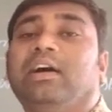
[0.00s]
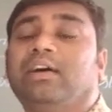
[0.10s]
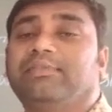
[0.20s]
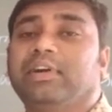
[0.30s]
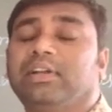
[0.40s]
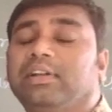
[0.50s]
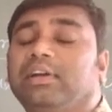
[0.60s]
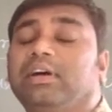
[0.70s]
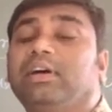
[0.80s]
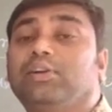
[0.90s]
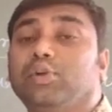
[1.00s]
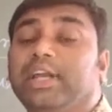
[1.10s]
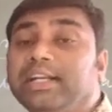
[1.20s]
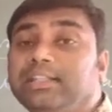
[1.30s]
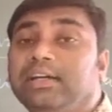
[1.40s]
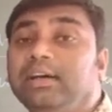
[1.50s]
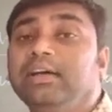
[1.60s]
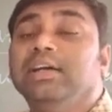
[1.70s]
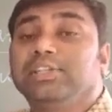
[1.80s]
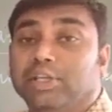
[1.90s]
or for to get
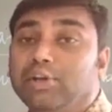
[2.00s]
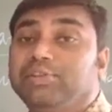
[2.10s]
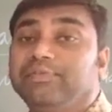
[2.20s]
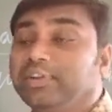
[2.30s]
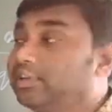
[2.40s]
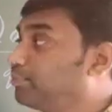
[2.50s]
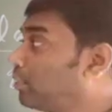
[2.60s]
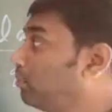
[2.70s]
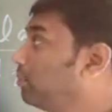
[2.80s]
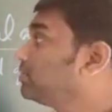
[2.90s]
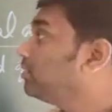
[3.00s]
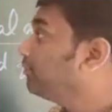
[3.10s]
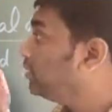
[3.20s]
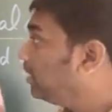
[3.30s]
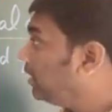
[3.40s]
the solution for the problems, we